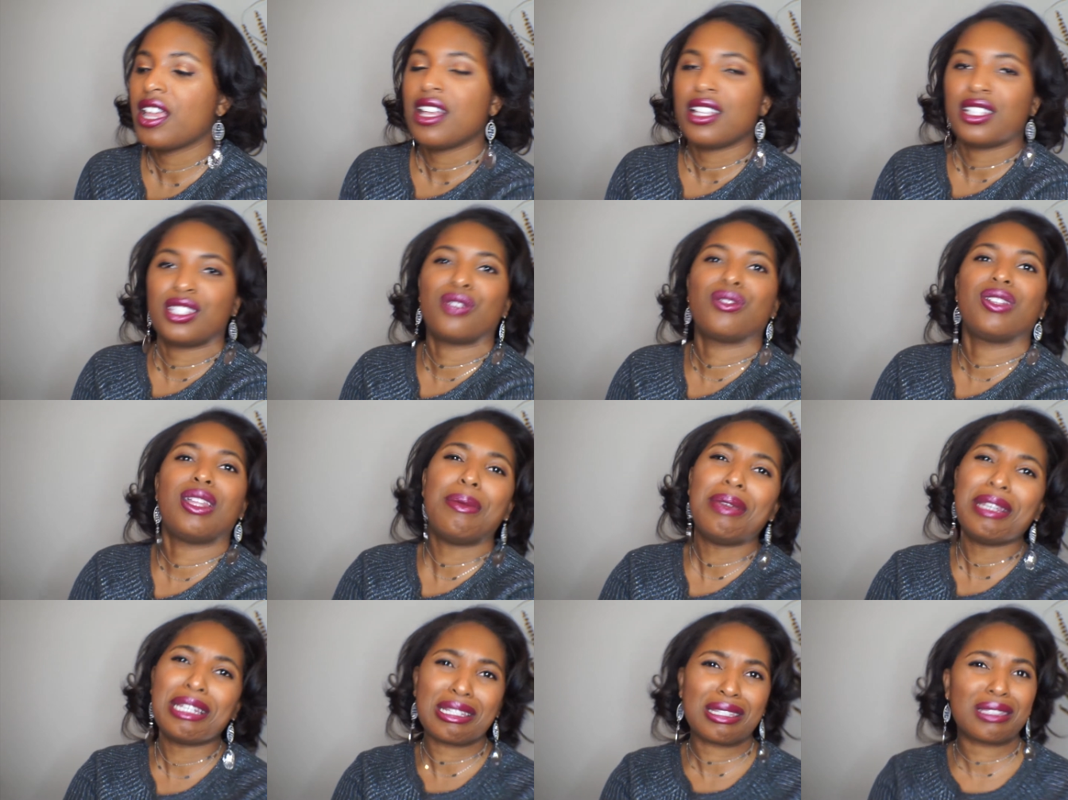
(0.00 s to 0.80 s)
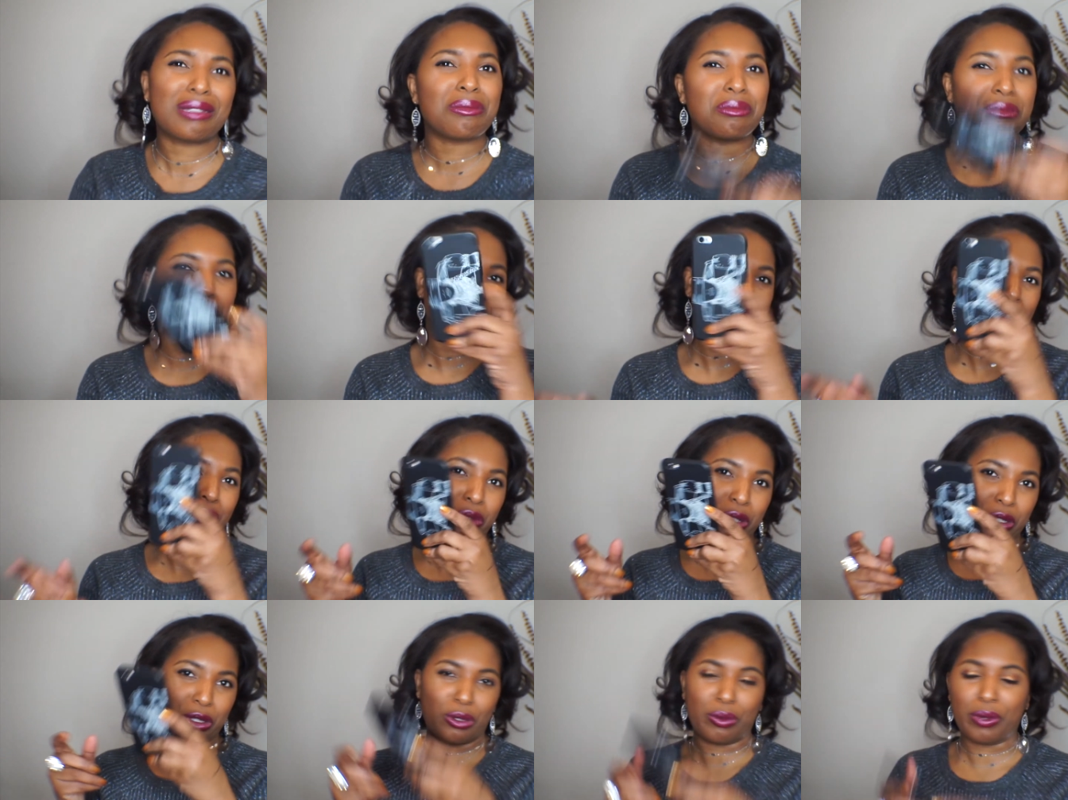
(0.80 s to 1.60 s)
So let me just look
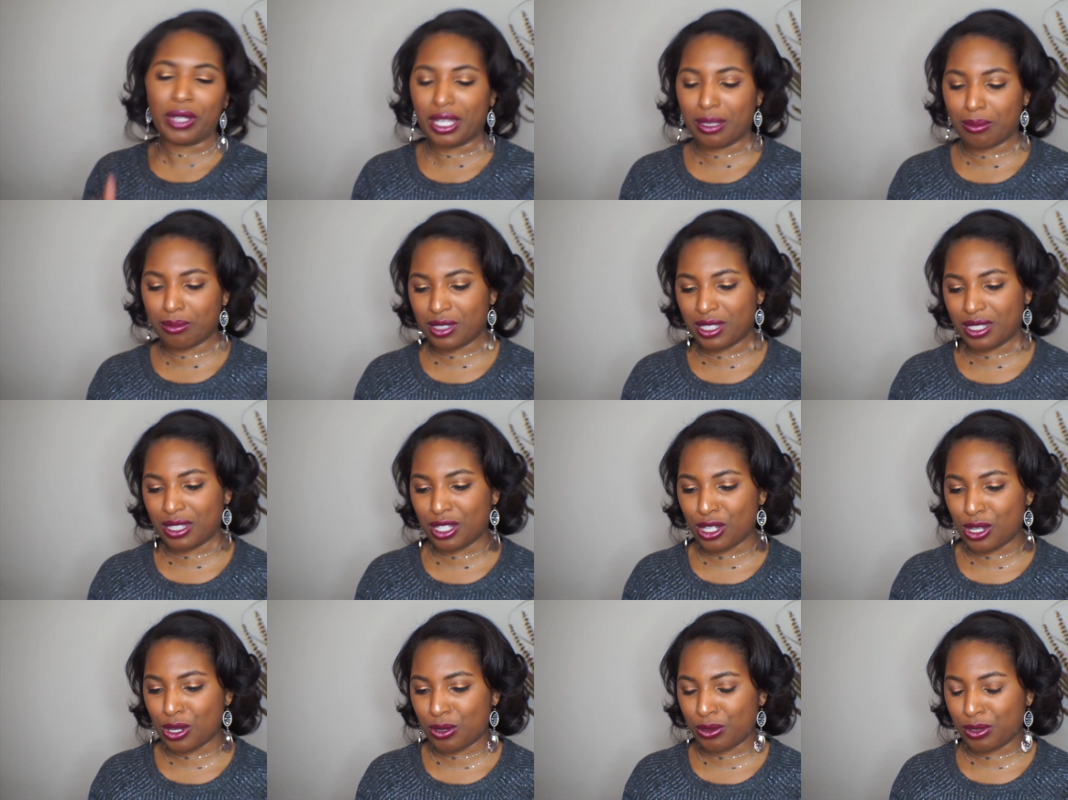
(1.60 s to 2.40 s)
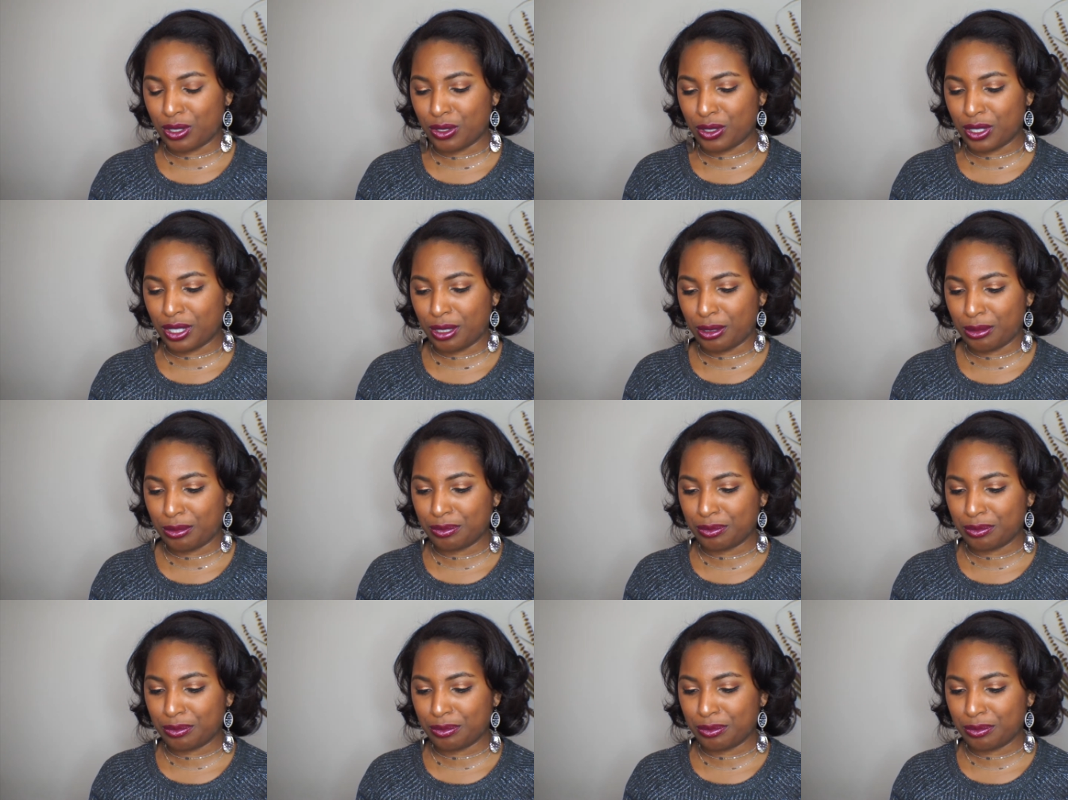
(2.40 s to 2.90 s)
real quick, so you know.